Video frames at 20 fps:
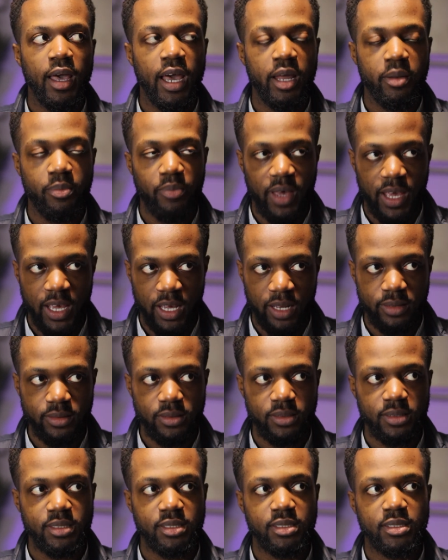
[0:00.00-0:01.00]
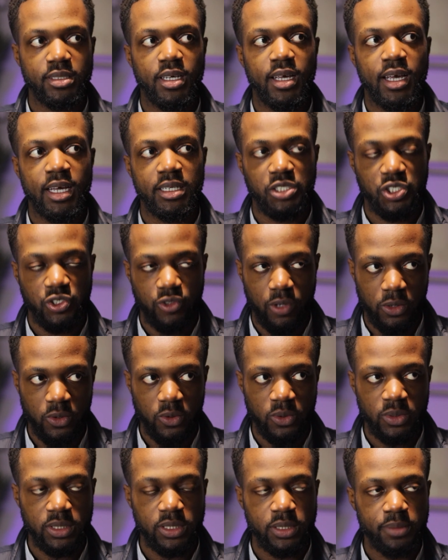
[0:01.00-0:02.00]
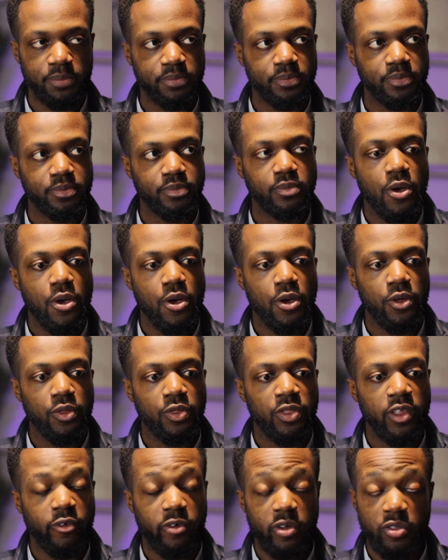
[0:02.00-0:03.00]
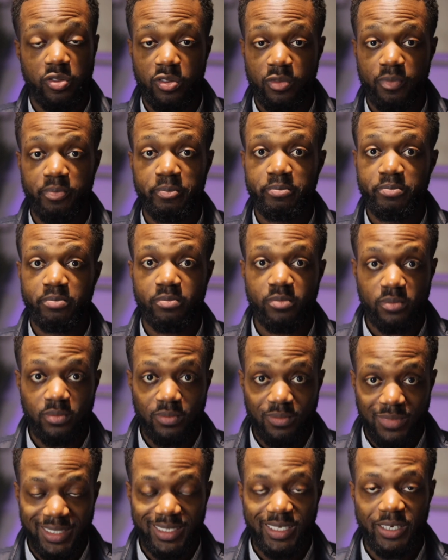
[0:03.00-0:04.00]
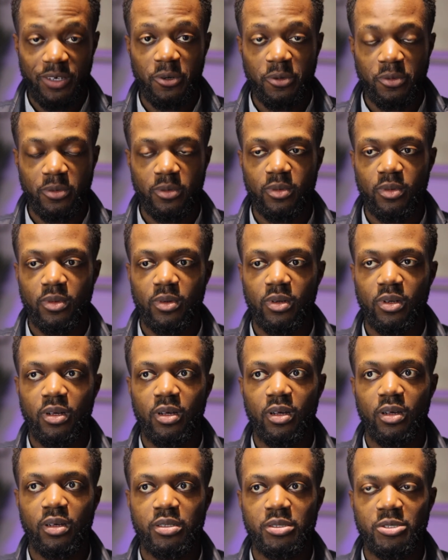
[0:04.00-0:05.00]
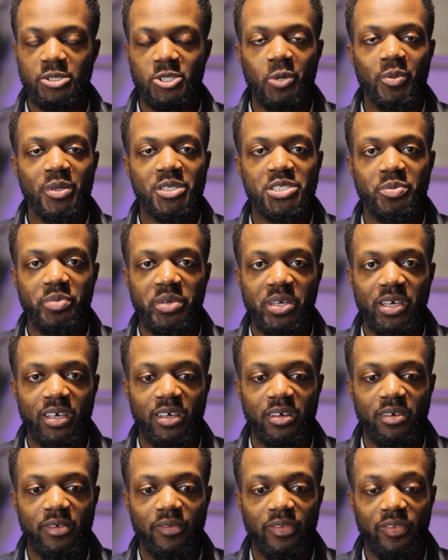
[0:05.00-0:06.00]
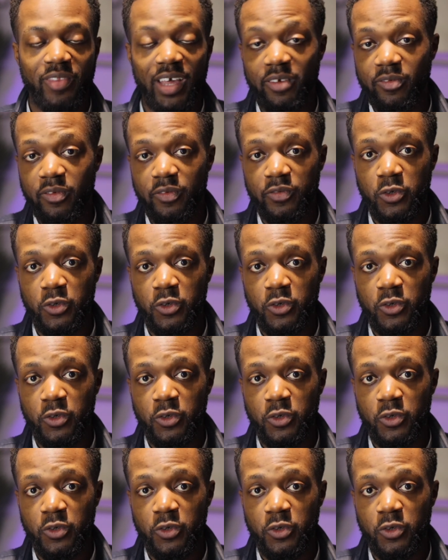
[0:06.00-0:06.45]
and pain and struggles, there is still so much to be thankful